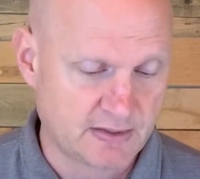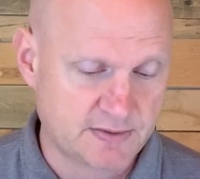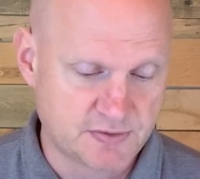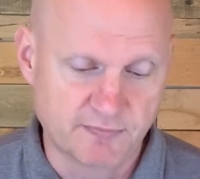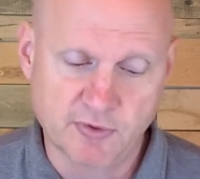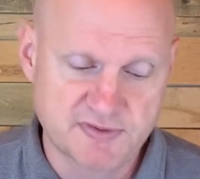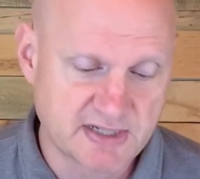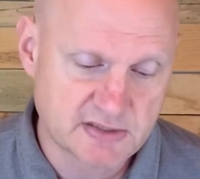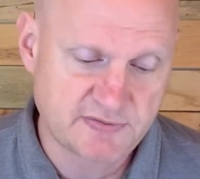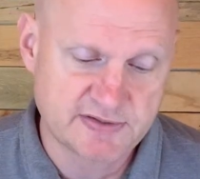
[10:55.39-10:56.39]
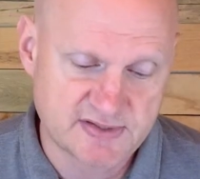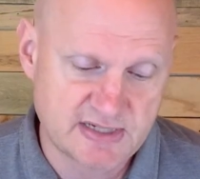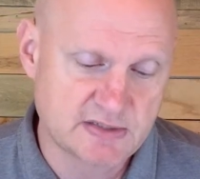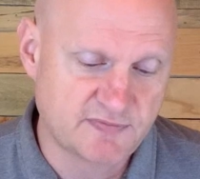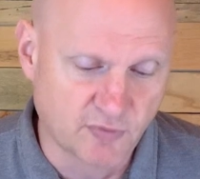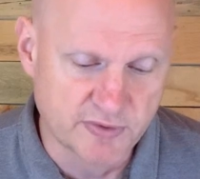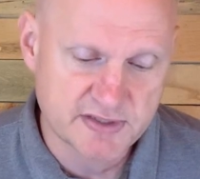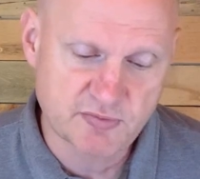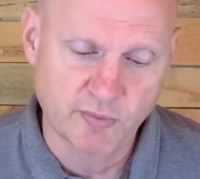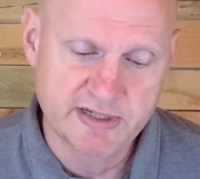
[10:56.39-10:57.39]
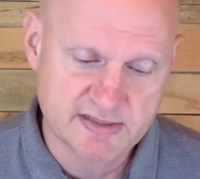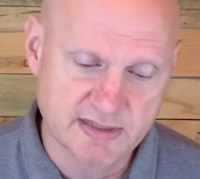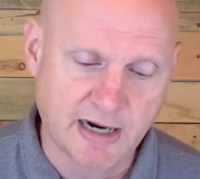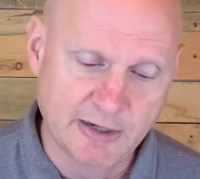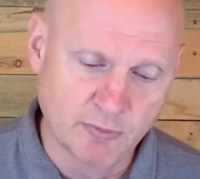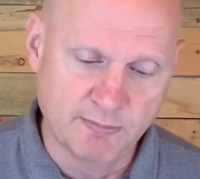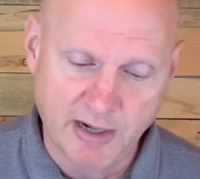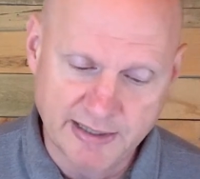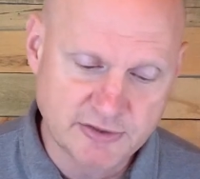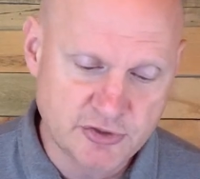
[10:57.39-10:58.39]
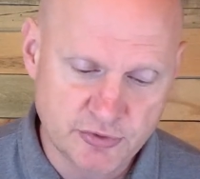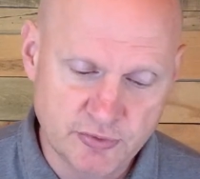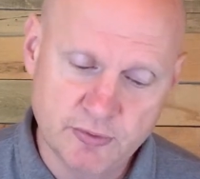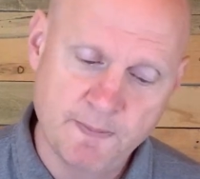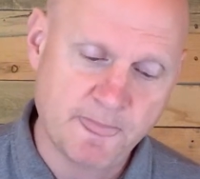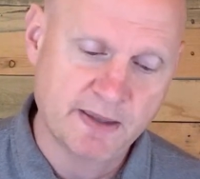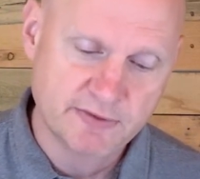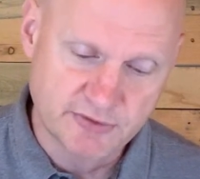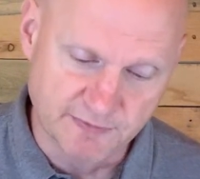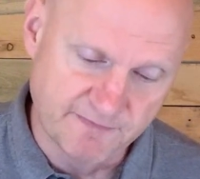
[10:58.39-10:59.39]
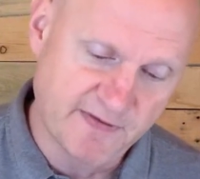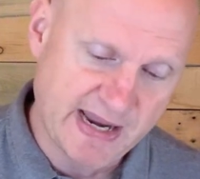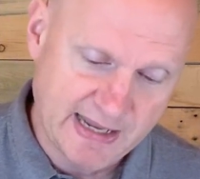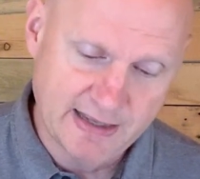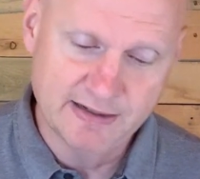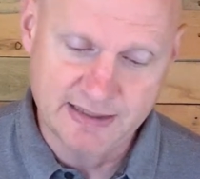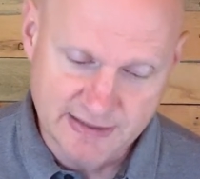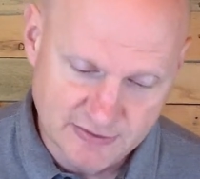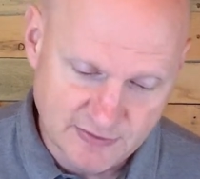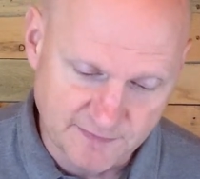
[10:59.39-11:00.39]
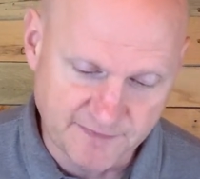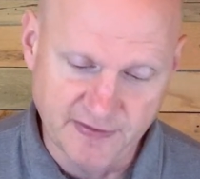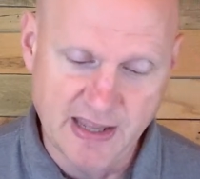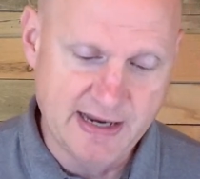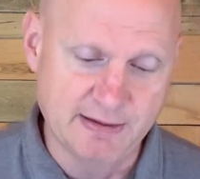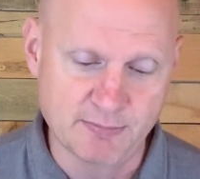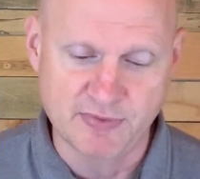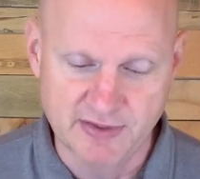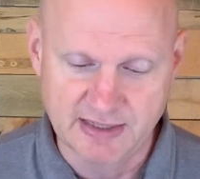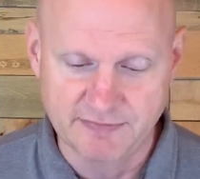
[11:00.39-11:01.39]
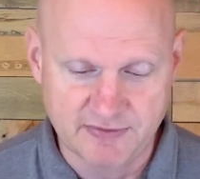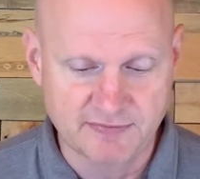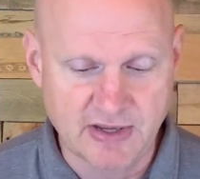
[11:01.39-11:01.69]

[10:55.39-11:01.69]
So verse 6 says, "For this reason I remind you to fan into flame the gift of